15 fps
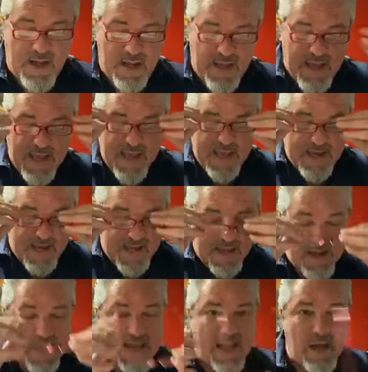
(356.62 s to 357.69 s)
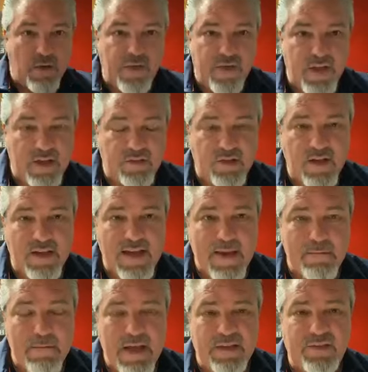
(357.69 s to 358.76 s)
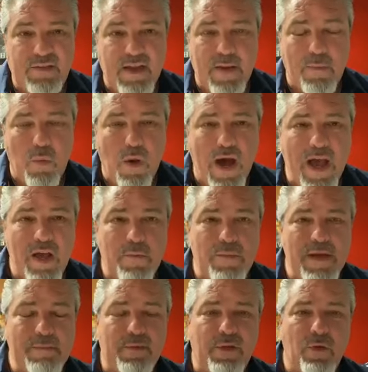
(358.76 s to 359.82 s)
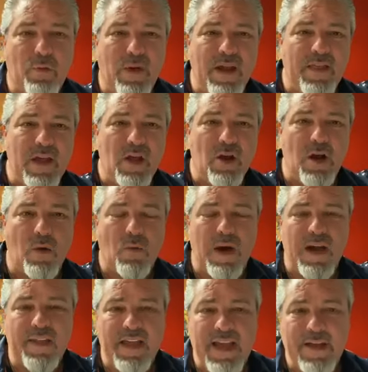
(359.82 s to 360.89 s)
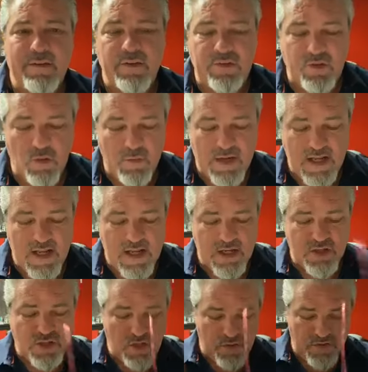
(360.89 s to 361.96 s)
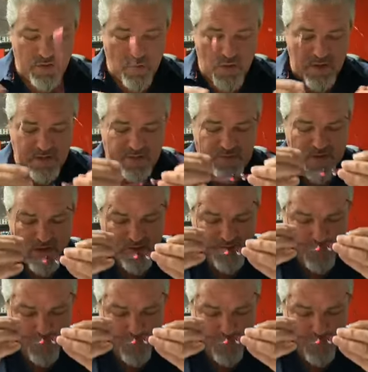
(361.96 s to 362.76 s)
And how things could get messed up. Why are people the way they are? Why are they having so many issues? And one of the things that